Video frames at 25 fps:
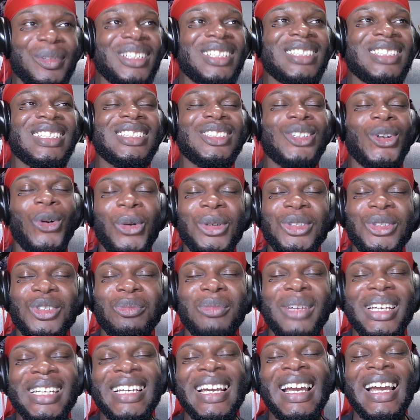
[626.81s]
because it's going to
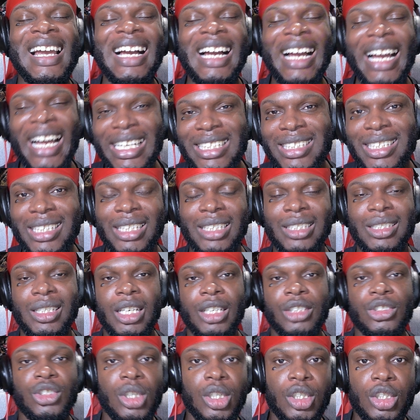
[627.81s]
make handling
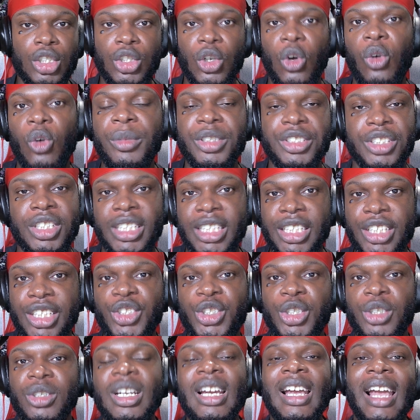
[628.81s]
things so much
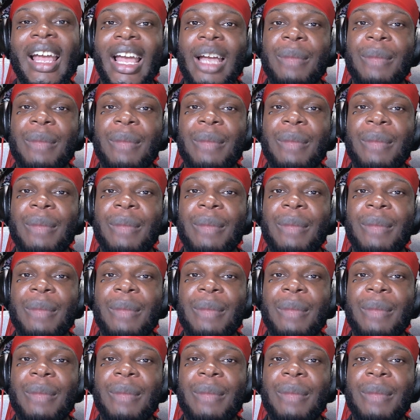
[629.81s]
easier.